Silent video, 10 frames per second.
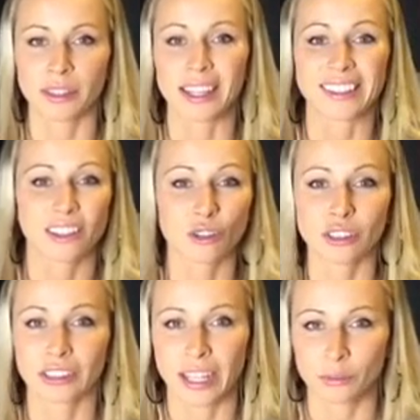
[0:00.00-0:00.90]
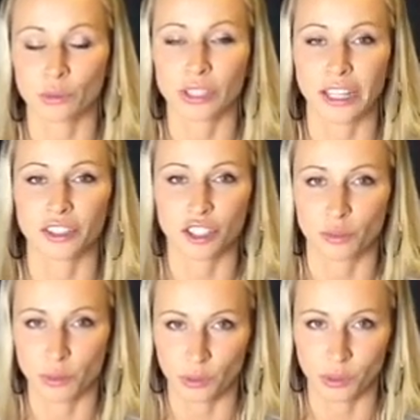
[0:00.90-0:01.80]
takes longer time to
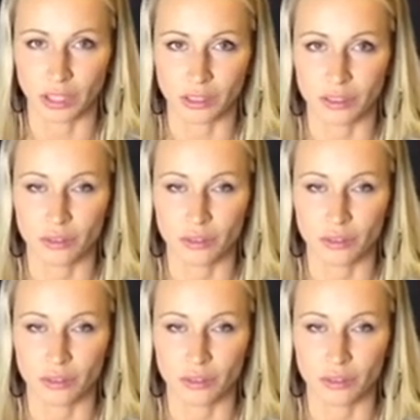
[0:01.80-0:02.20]
digest protein